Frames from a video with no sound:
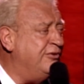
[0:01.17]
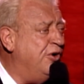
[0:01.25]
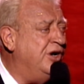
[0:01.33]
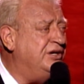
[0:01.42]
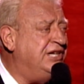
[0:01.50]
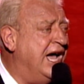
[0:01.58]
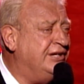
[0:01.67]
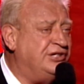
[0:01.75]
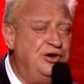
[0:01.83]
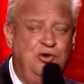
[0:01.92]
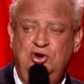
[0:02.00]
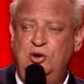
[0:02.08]
the wrong doctor.
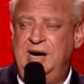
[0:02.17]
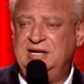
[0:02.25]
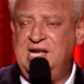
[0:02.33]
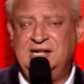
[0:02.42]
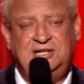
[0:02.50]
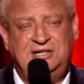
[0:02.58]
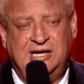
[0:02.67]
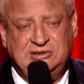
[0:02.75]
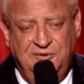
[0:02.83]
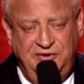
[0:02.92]
You know my doctor, Dr.